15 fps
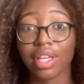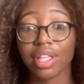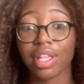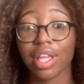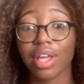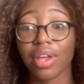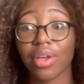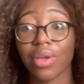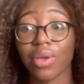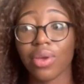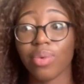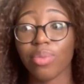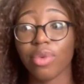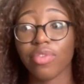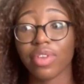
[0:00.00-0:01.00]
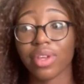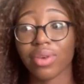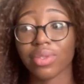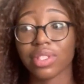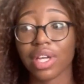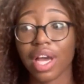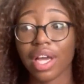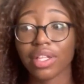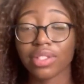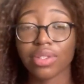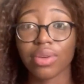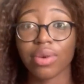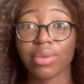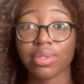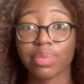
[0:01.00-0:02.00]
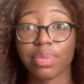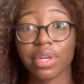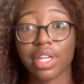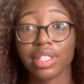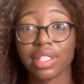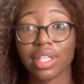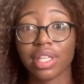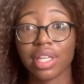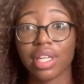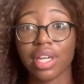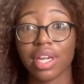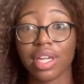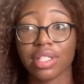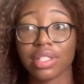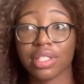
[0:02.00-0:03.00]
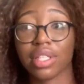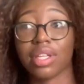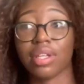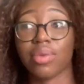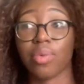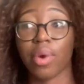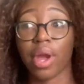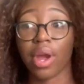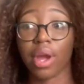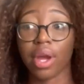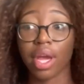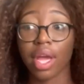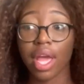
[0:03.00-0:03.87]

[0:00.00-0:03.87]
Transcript: Now, moving on to high school, I was present in an incident where